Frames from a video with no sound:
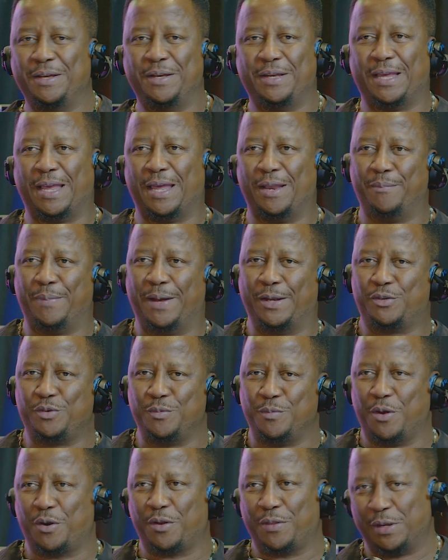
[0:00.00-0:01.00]
and by
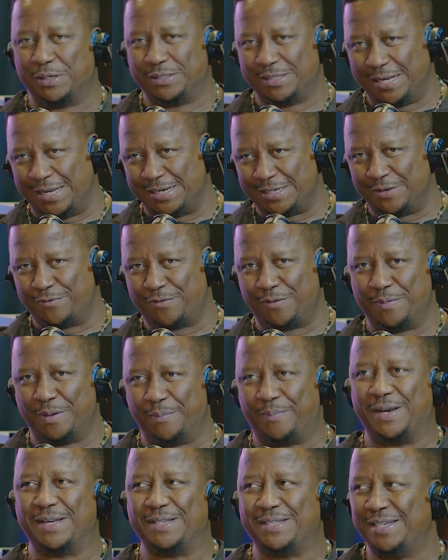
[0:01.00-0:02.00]
tomorrow there was a letter from the
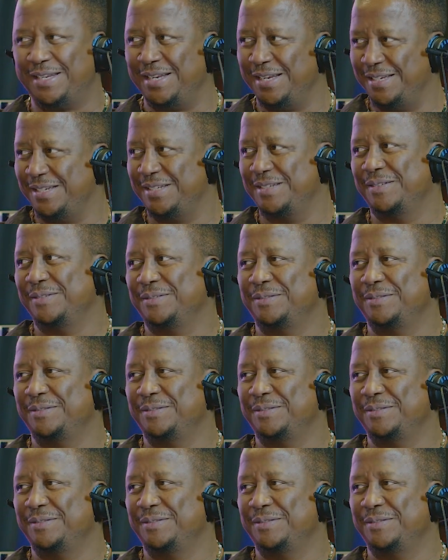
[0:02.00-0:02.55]
president